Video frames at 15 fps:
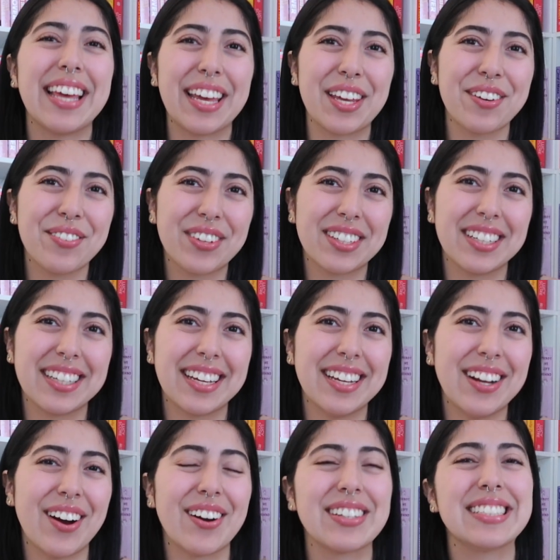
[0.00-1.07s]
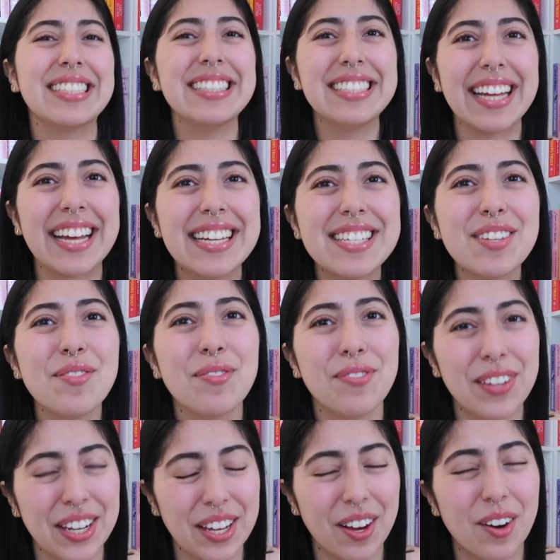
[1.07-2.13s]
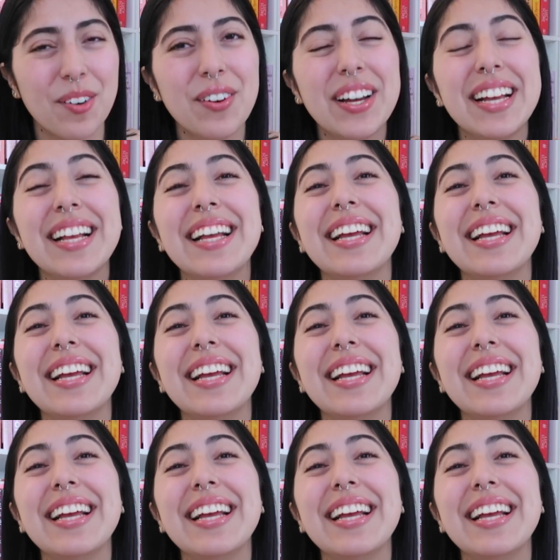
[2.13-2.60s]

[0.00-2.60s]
Thank you for clicking on today's video.